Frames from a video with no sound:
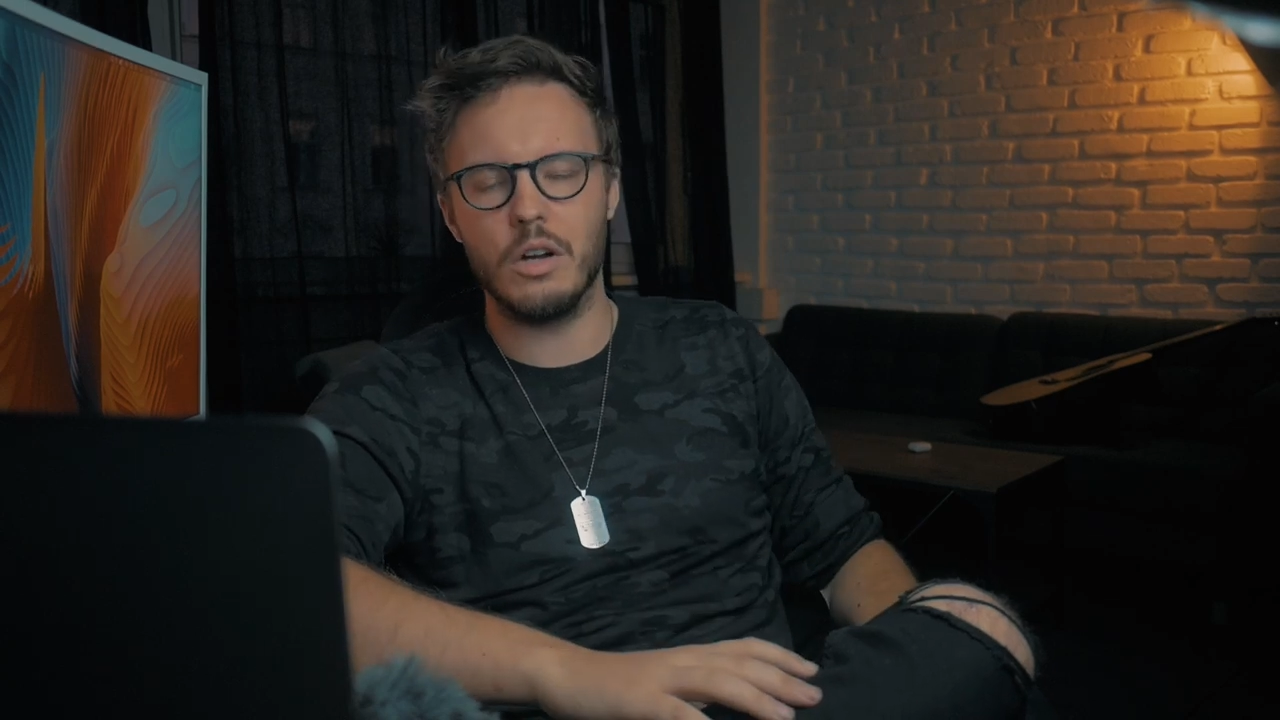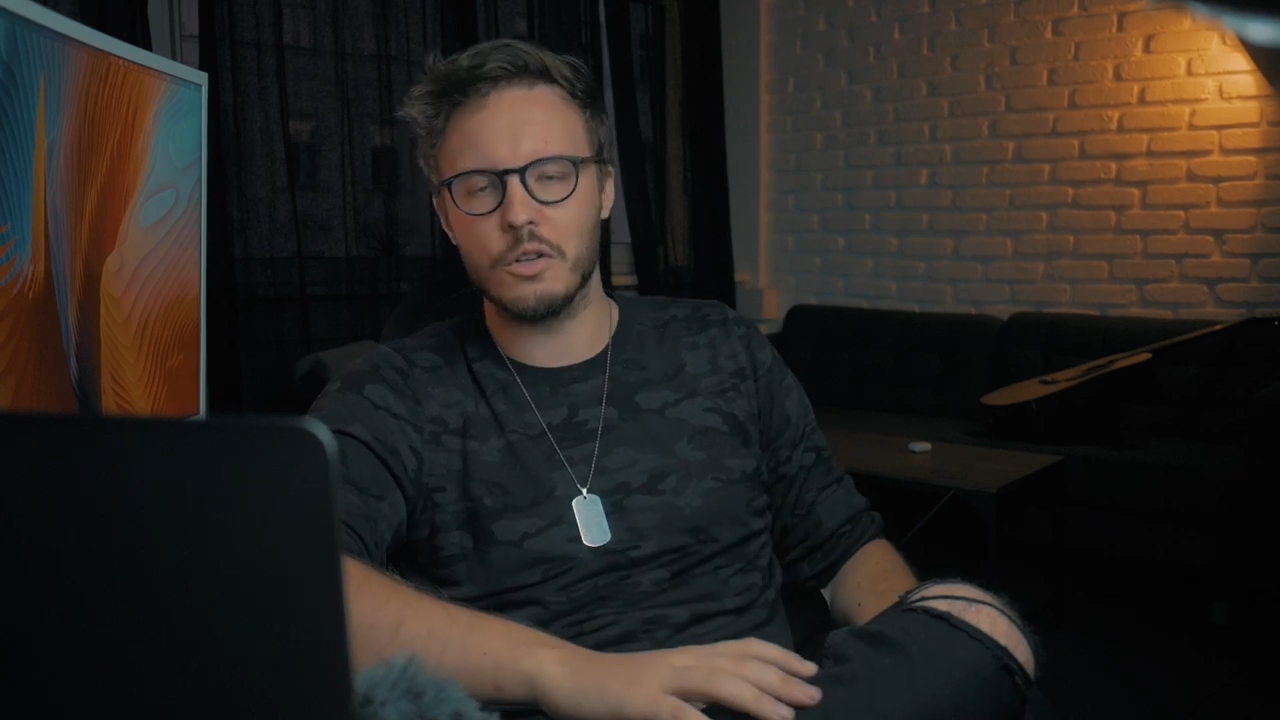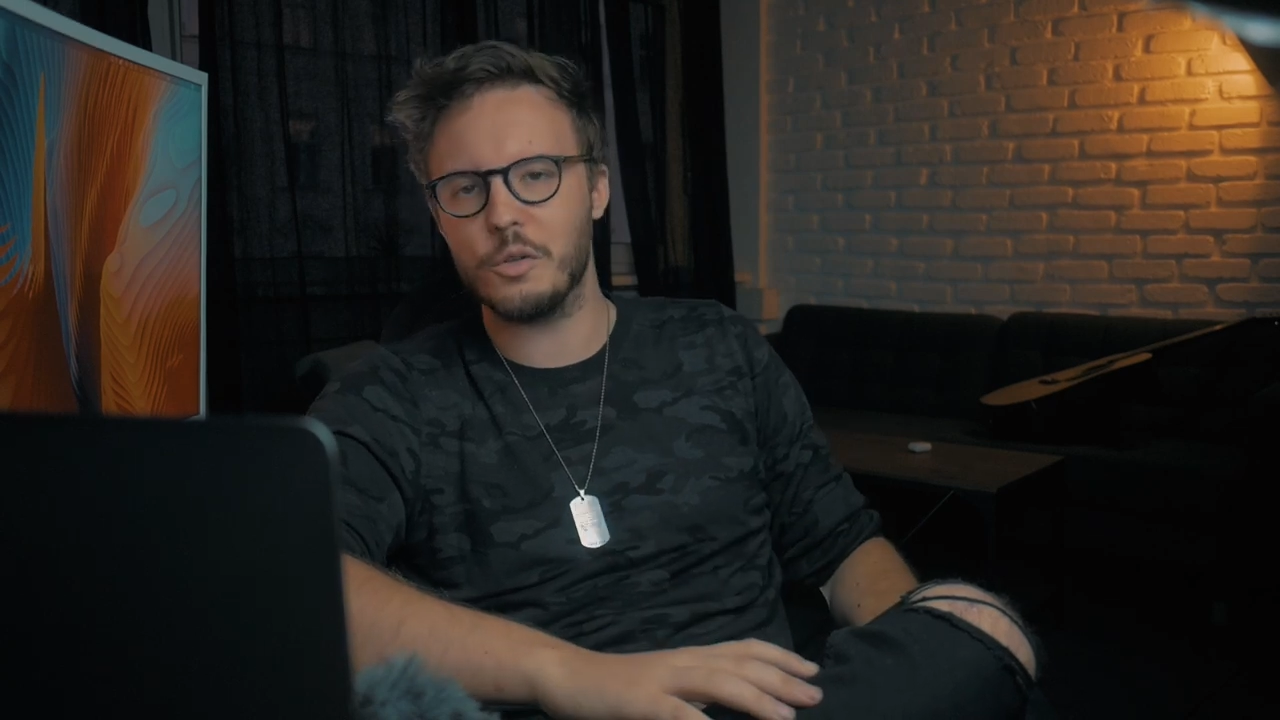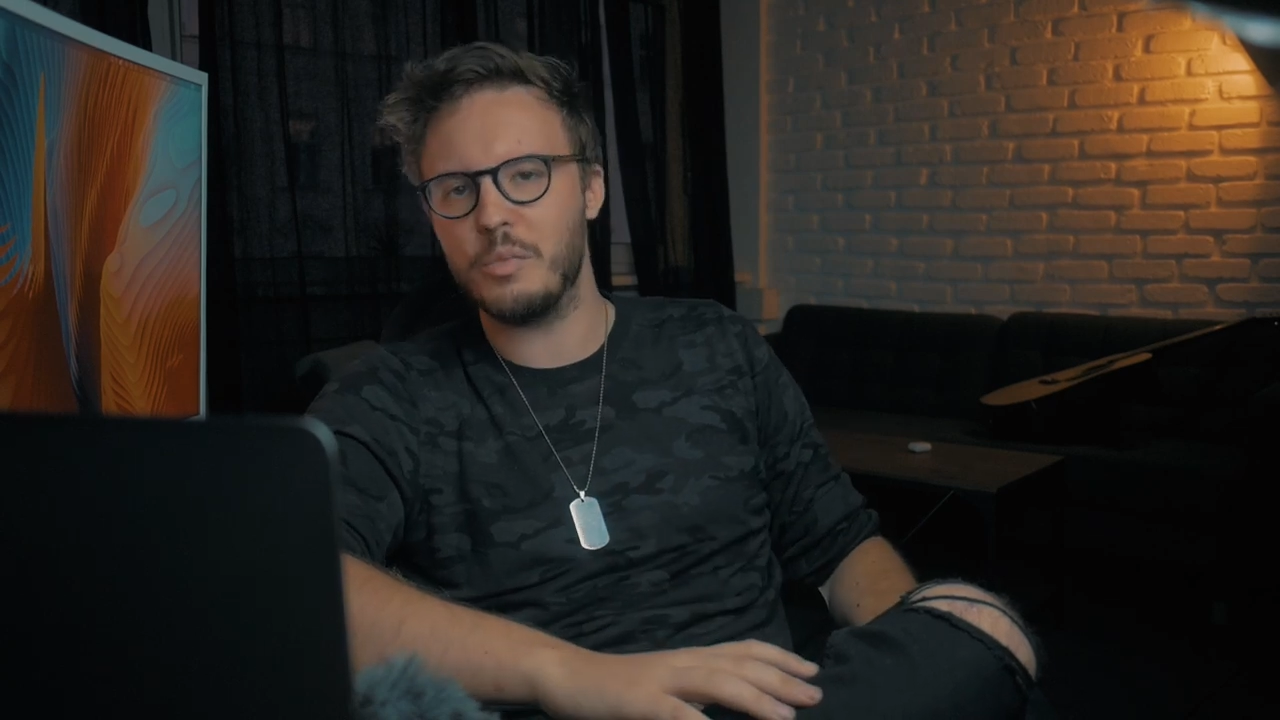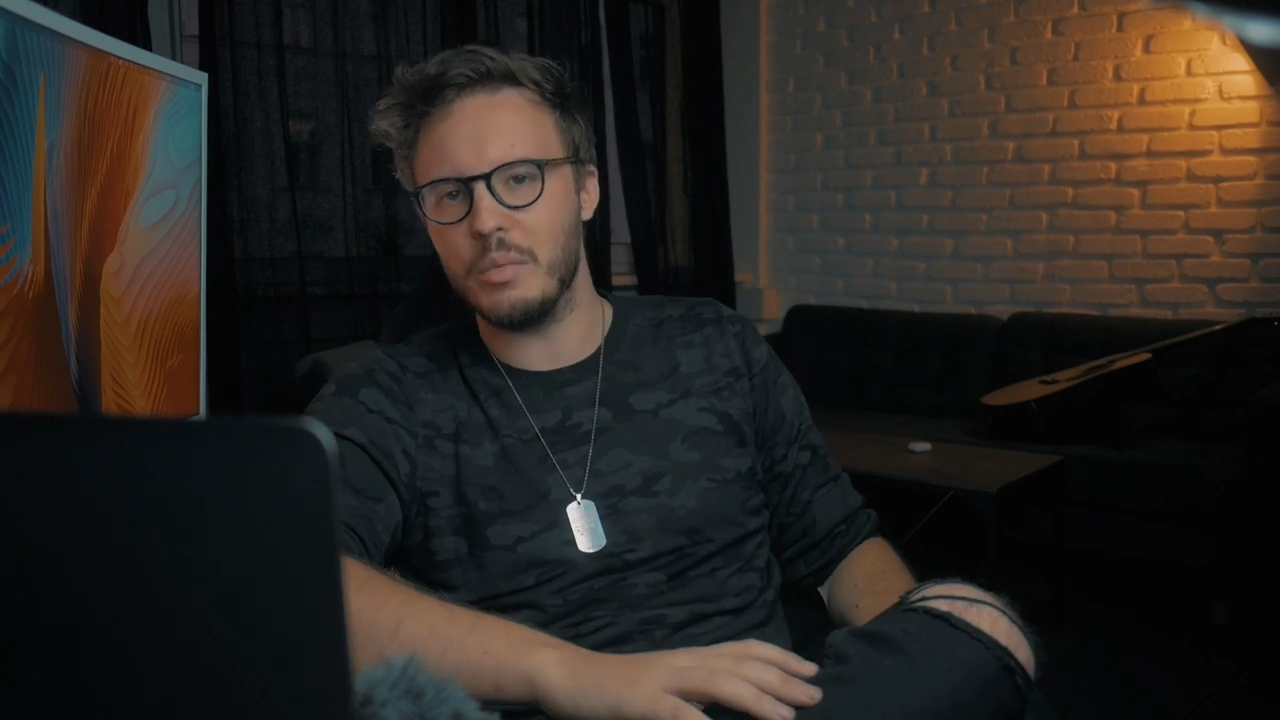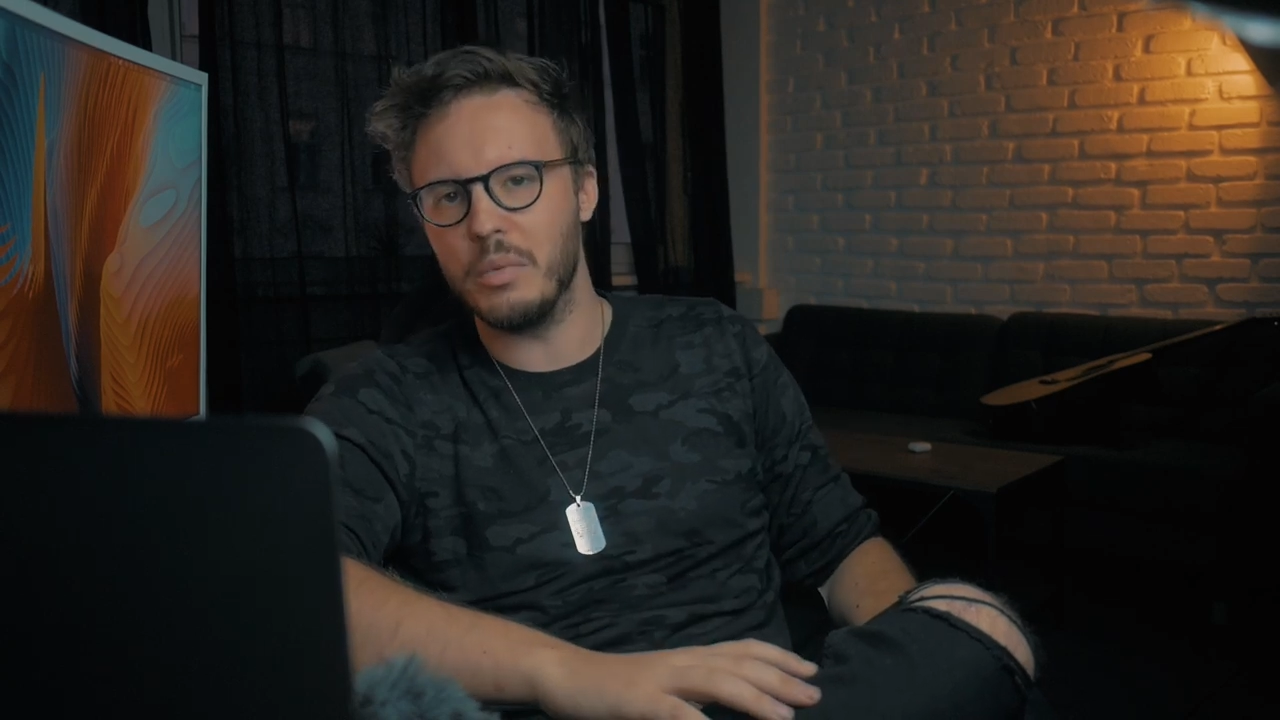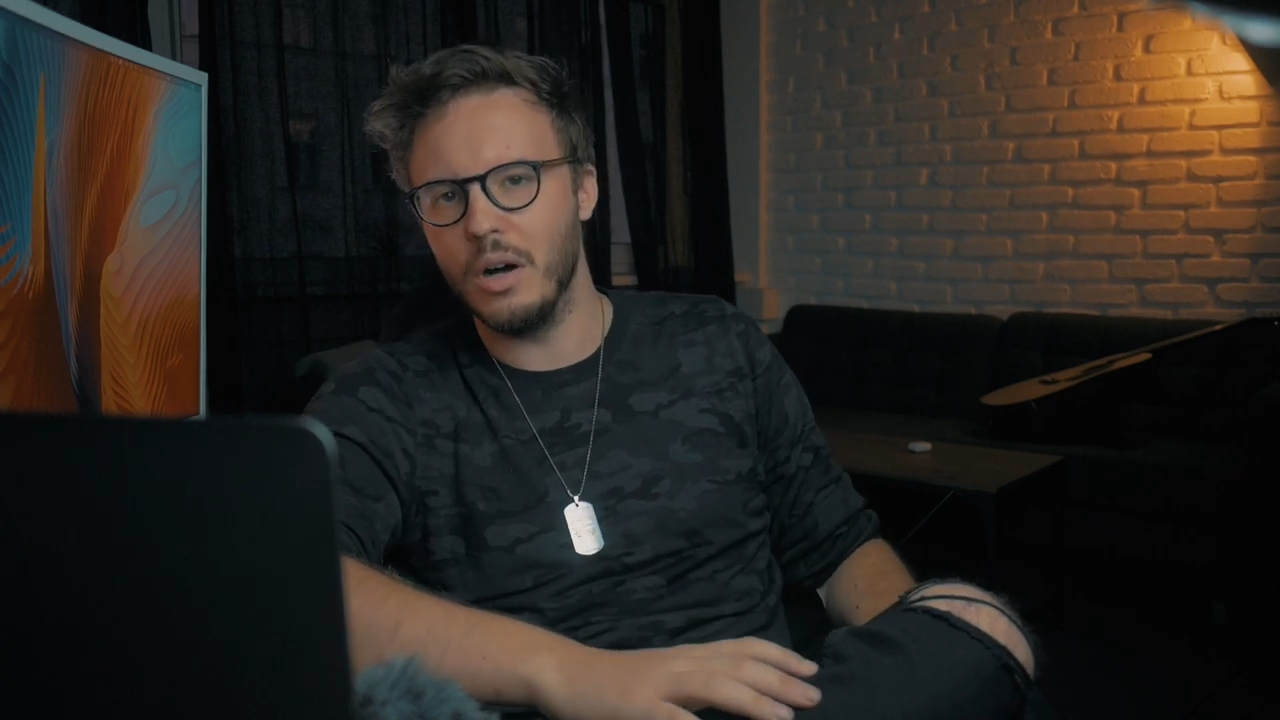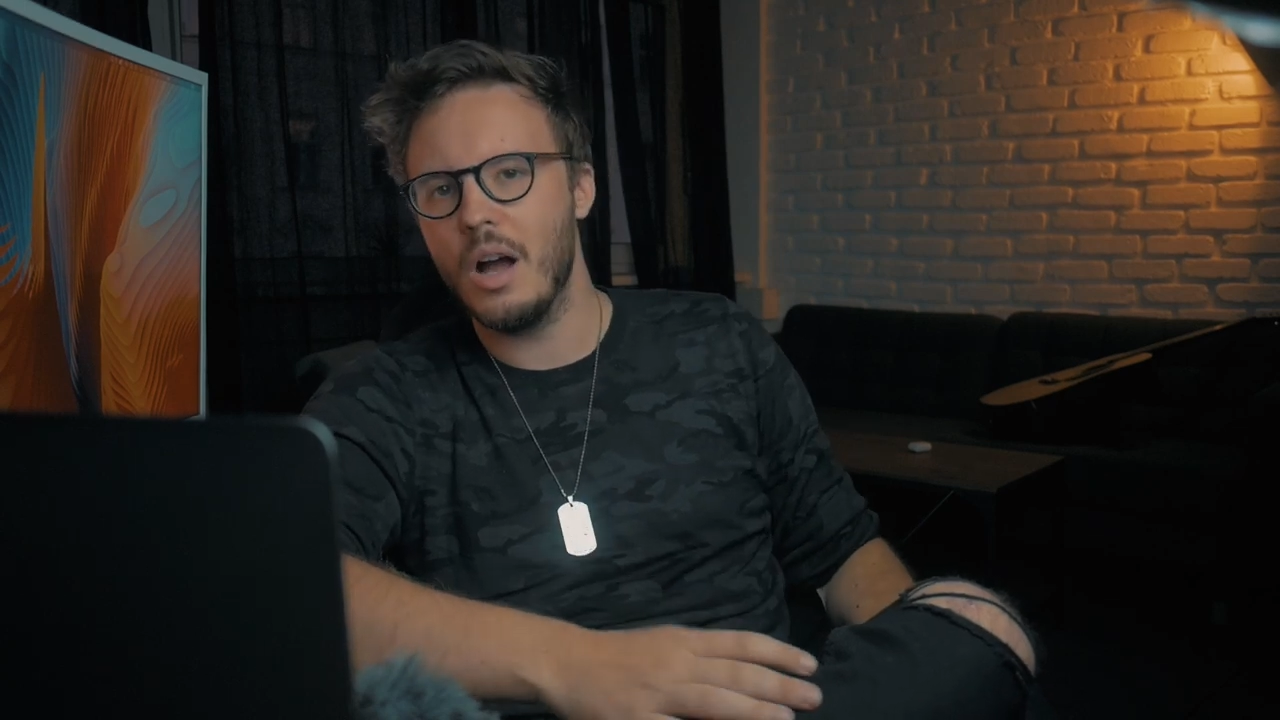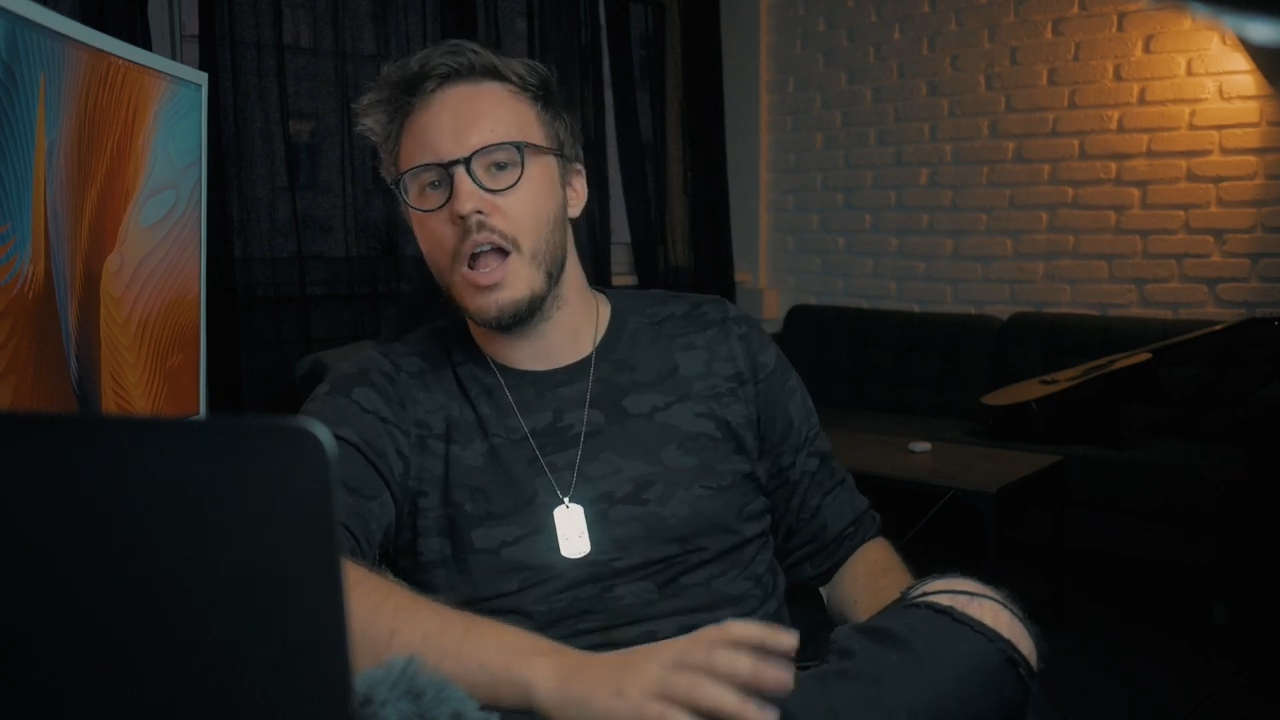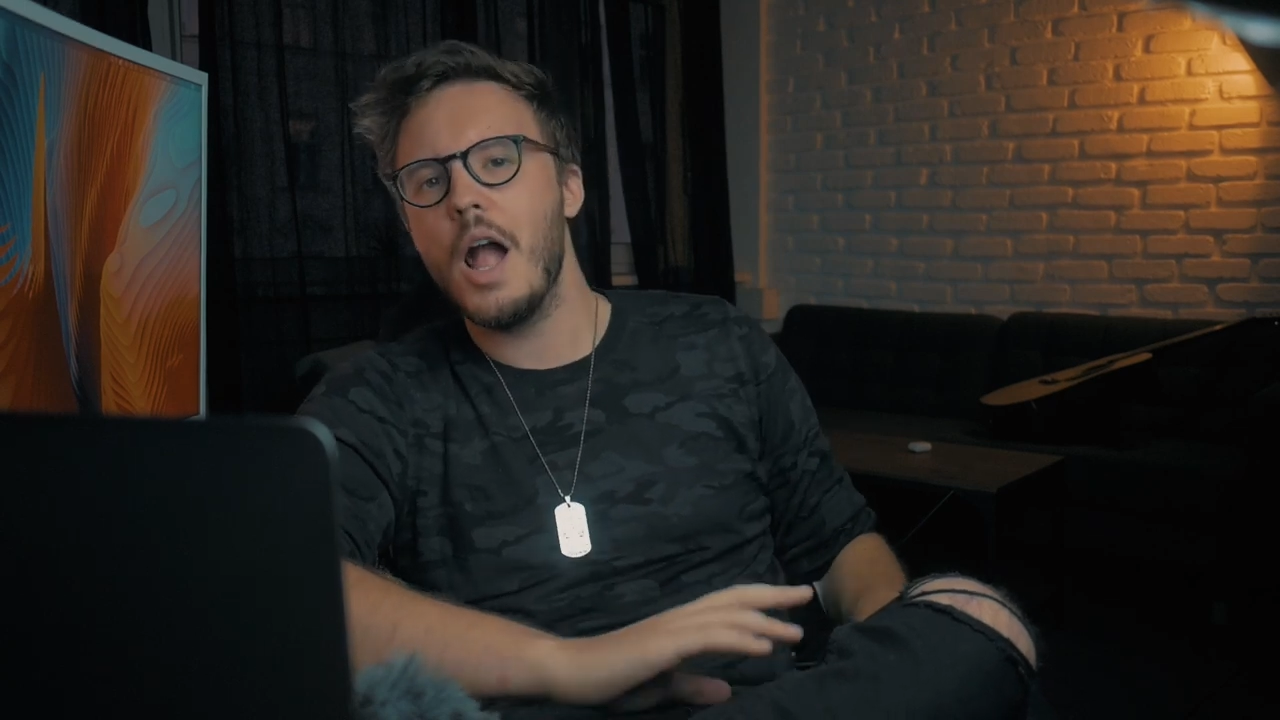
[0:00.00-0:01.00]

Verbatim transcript: hundred people.